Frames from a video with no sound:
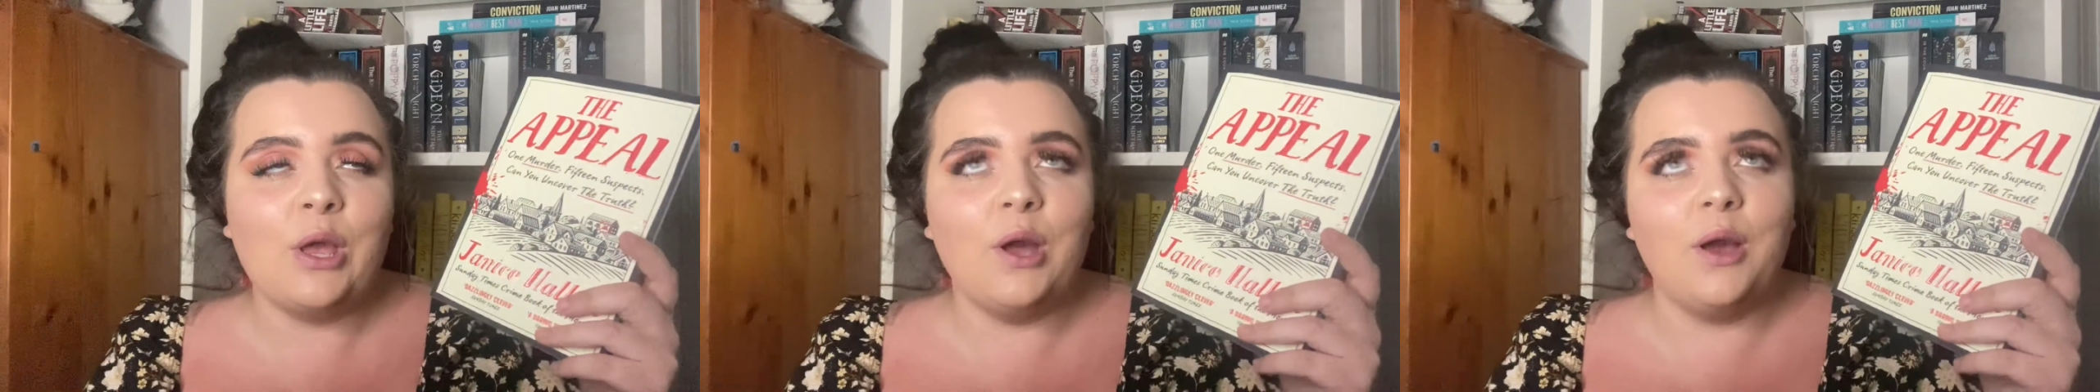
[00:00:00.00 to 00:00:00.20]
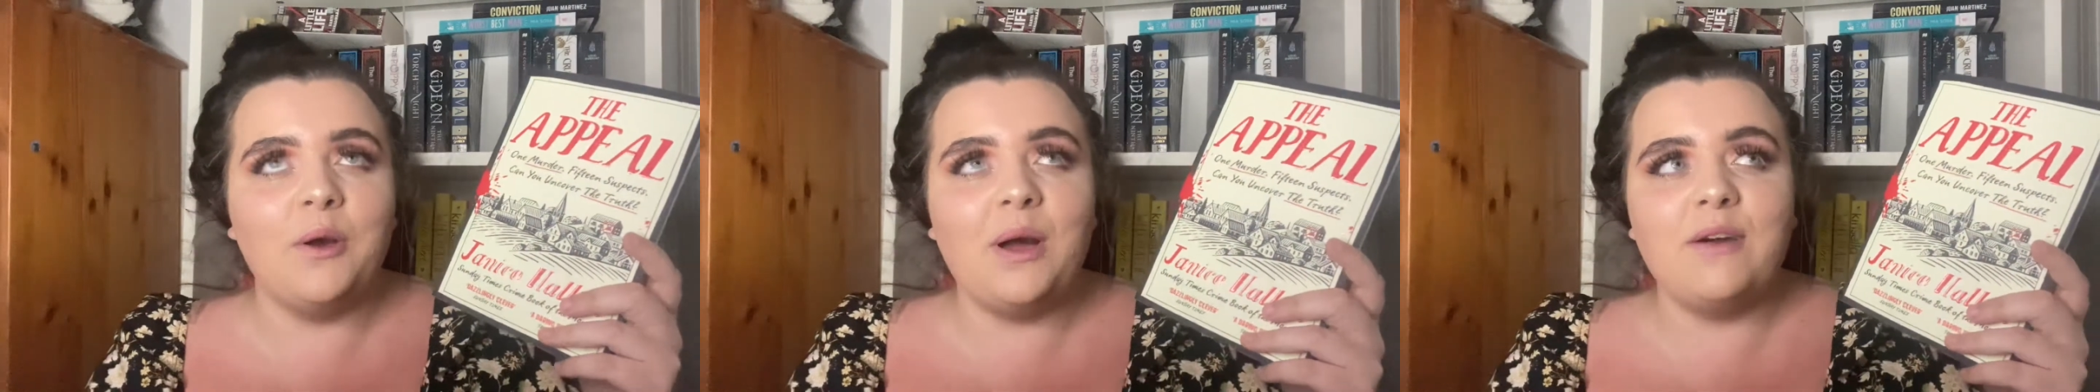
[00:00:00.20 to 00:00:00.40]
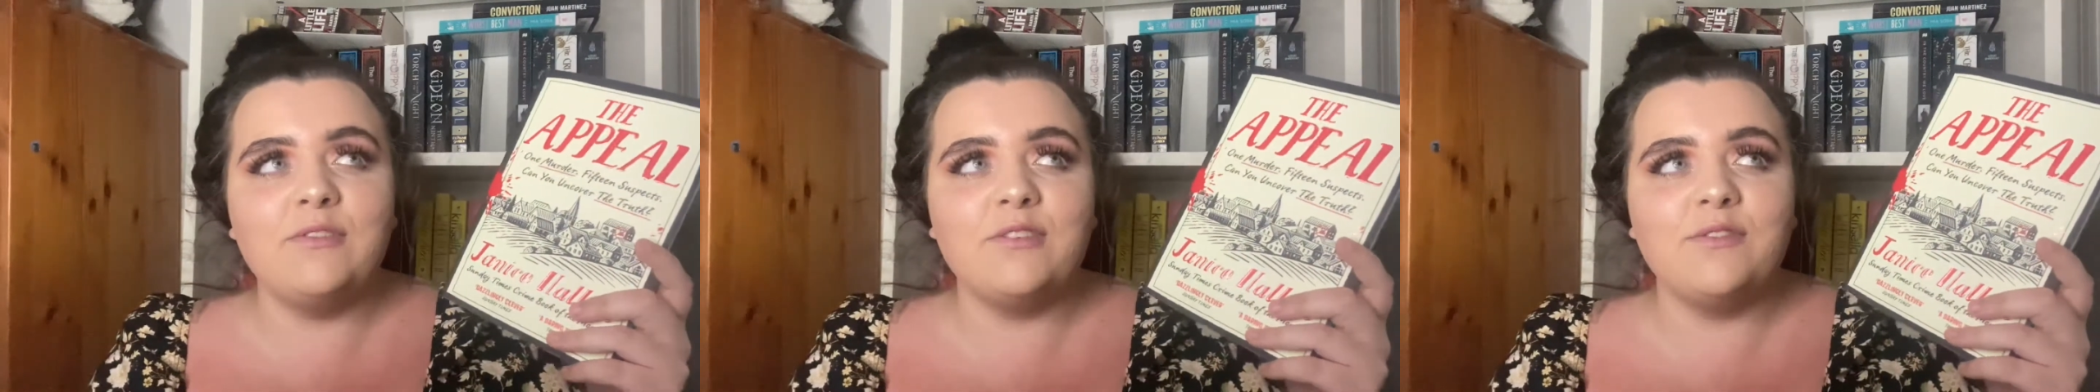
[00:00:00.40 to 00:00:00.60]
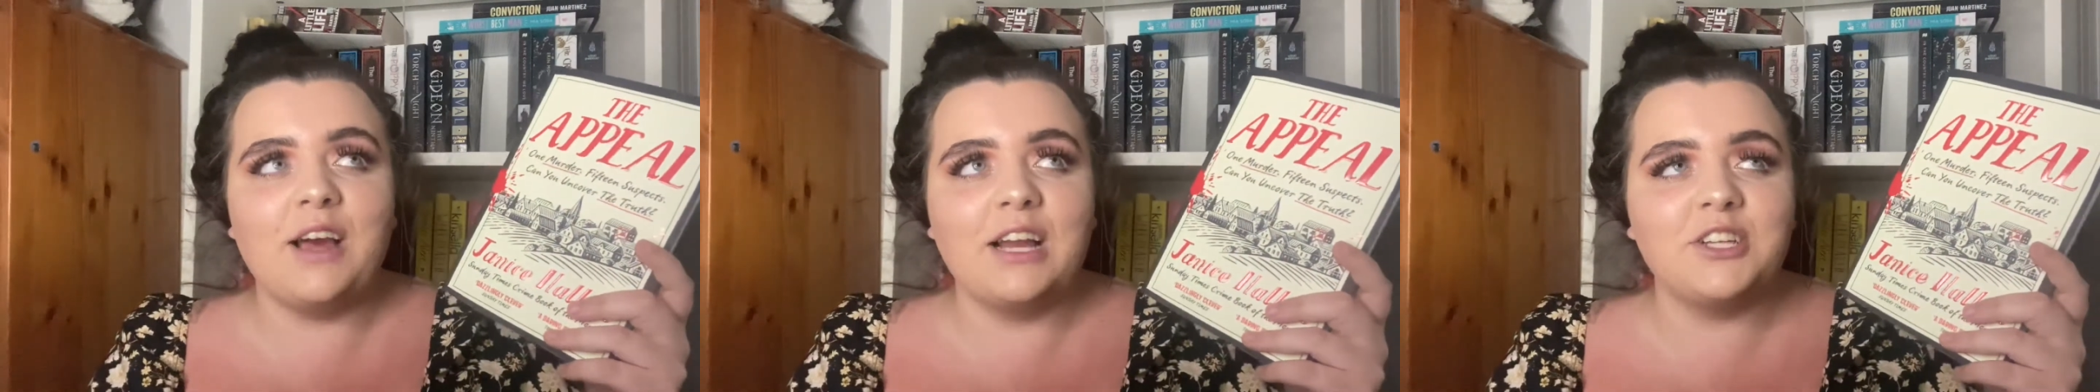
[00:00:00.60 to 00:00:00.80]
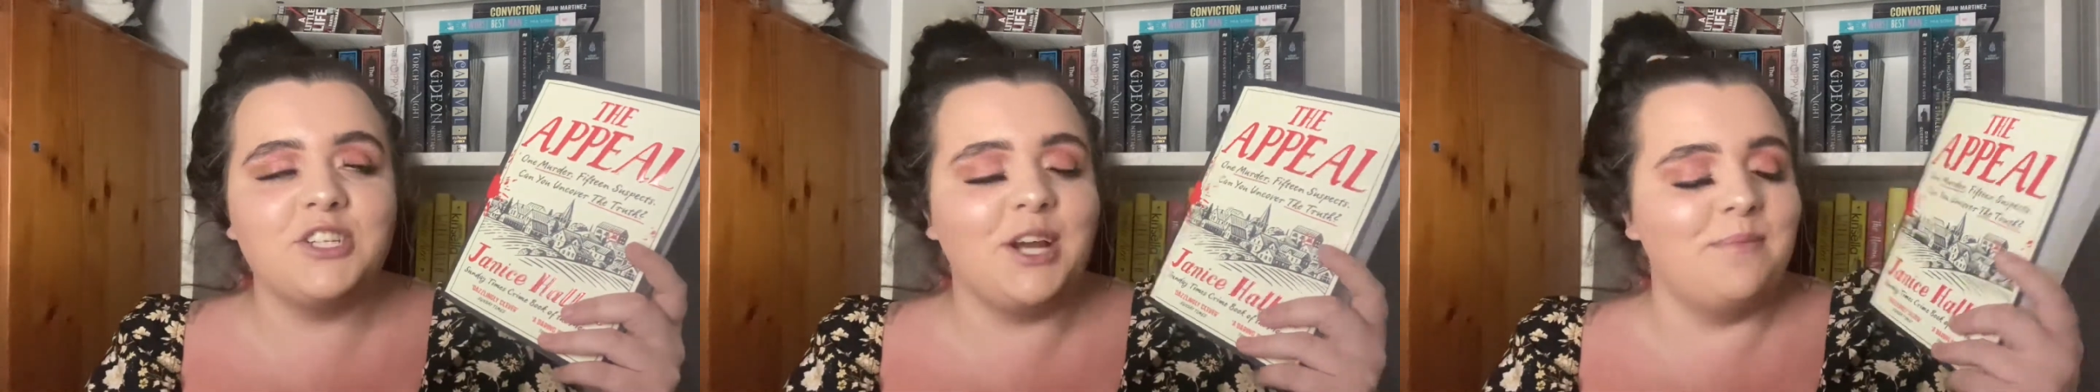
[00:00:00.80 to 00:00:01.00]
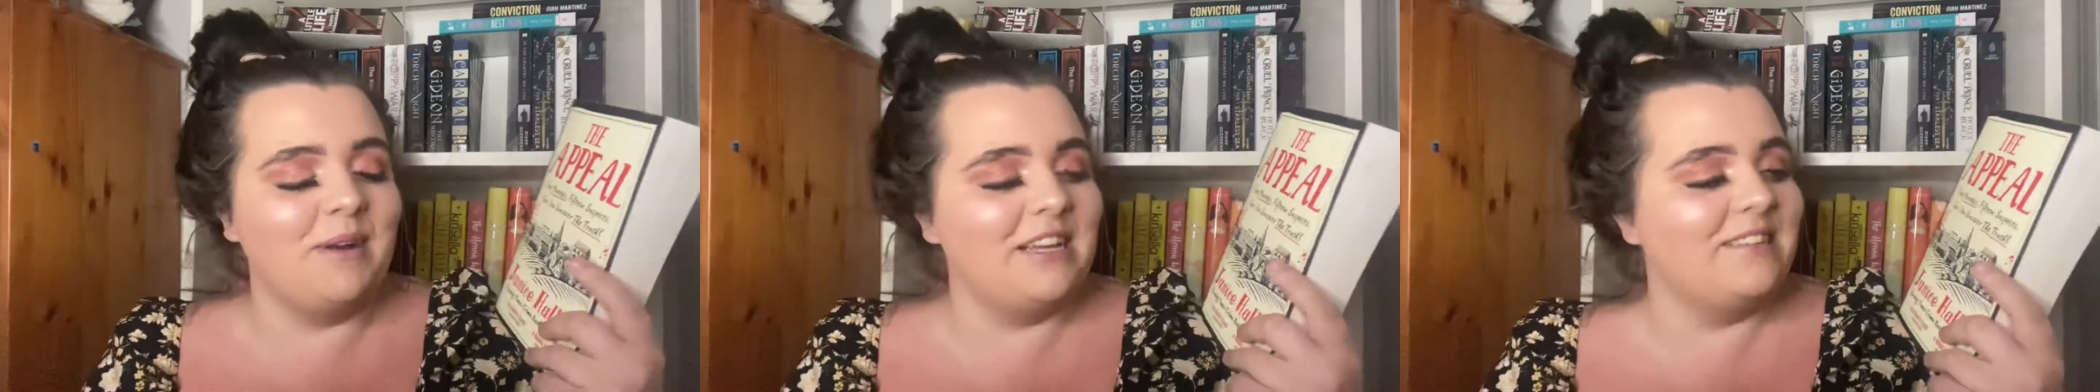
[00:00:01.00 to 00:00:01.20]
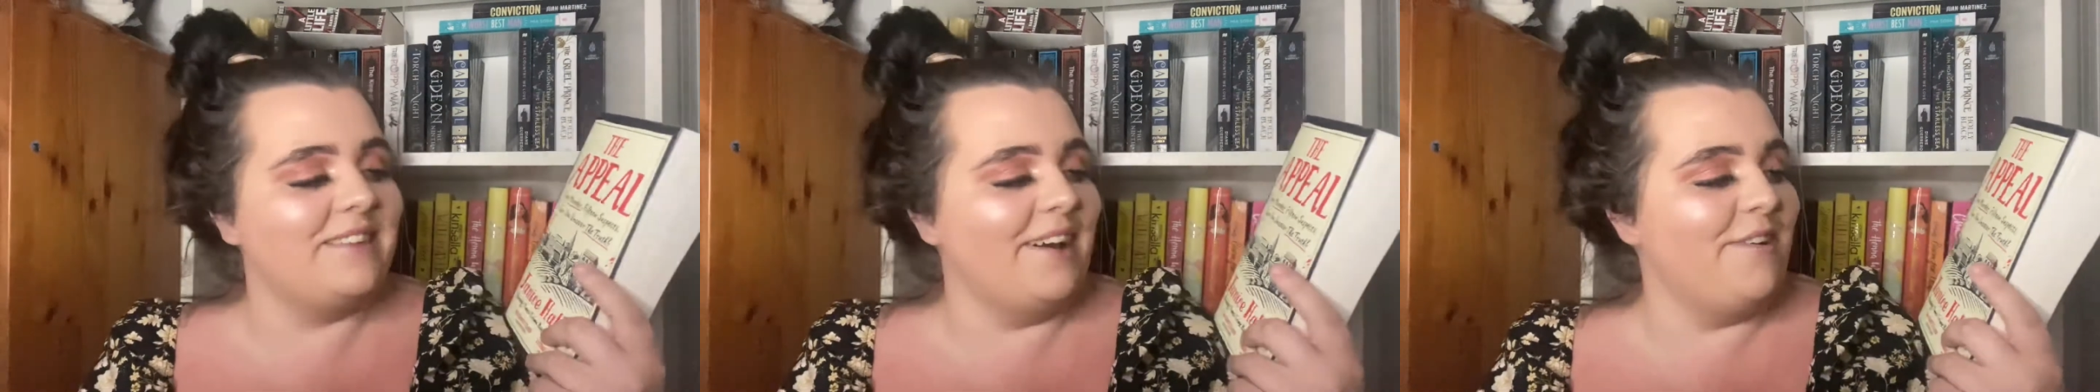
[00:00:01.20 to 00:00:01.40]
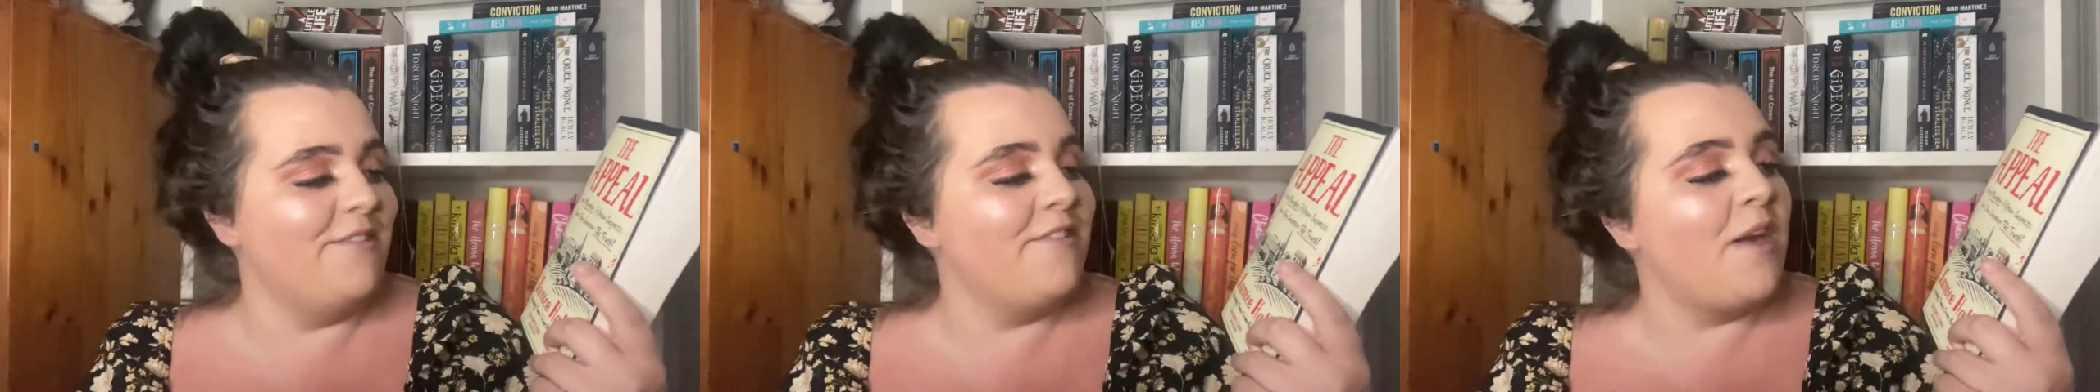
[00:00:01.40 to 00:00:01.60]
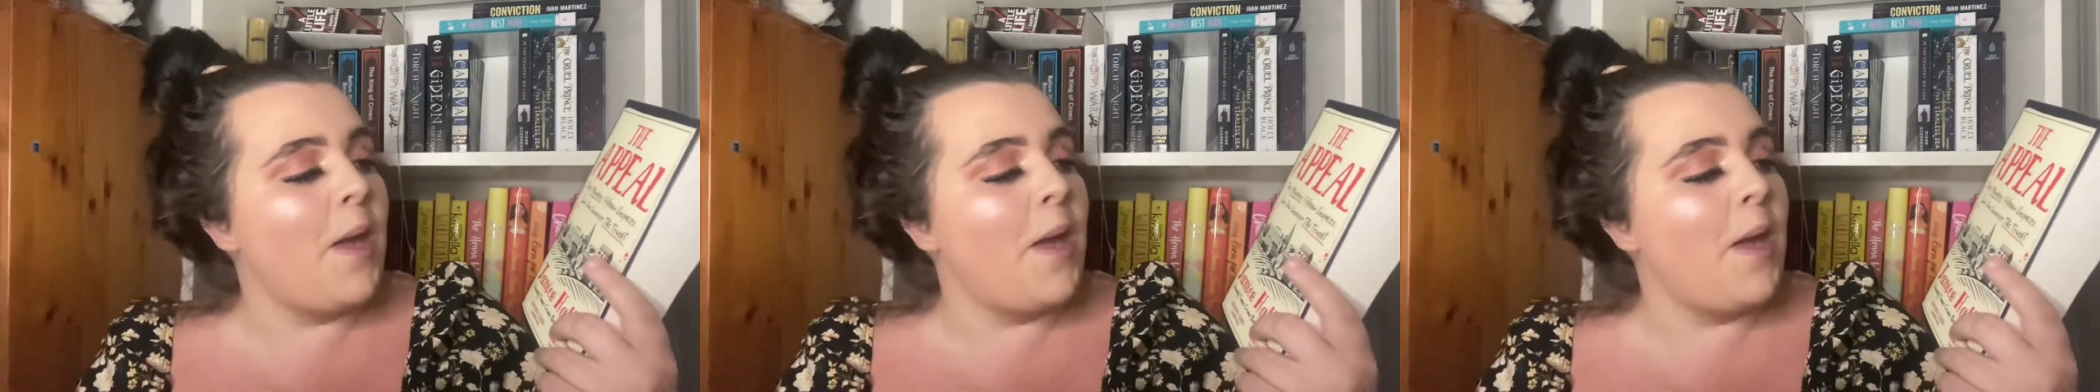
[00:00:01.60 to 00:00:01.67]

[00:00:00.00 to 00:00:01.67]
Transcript: I'll have to fact check myself.